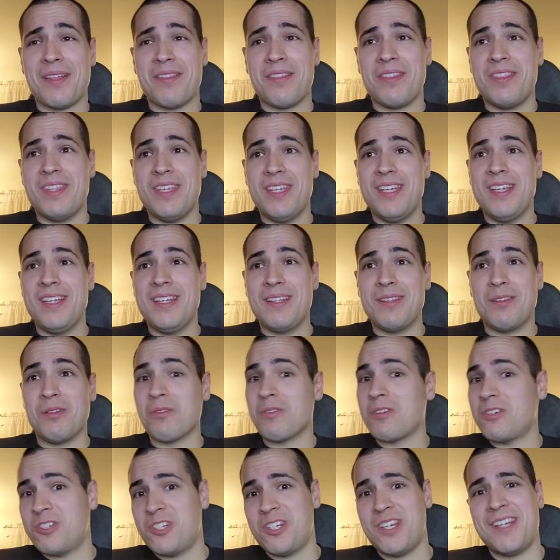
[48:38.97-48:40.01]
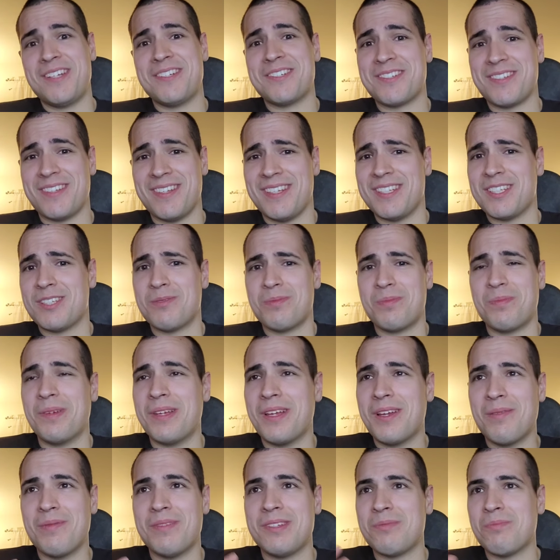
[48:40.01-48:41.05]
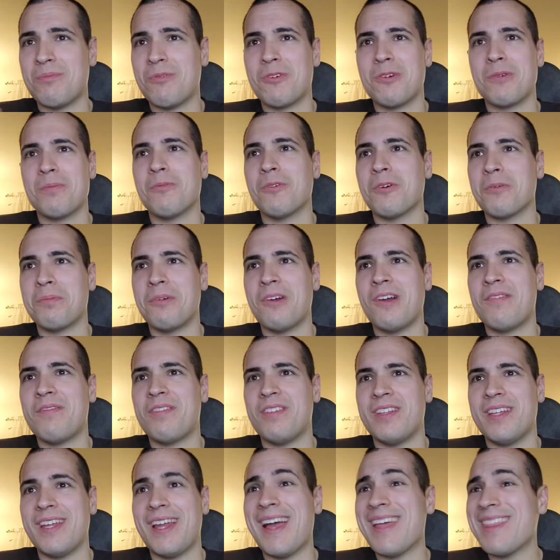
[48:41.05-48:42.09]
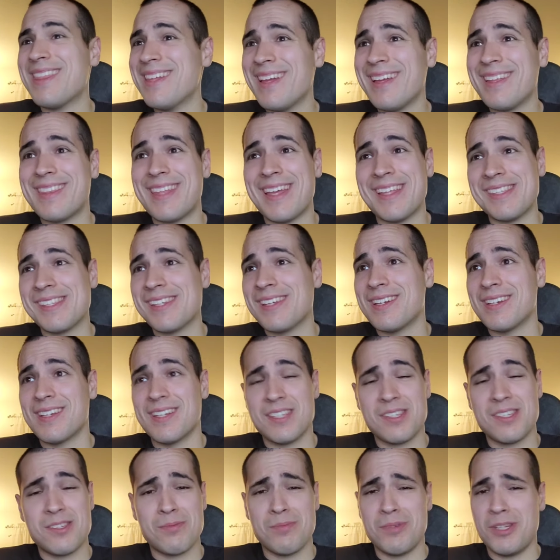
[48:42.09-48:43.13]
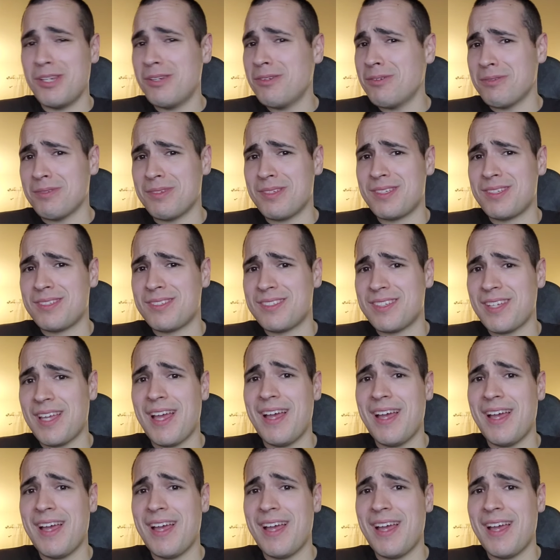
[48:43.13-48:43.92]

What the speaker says: the Lord Changeless becomes more and more prevalent, I think that's going to get some use.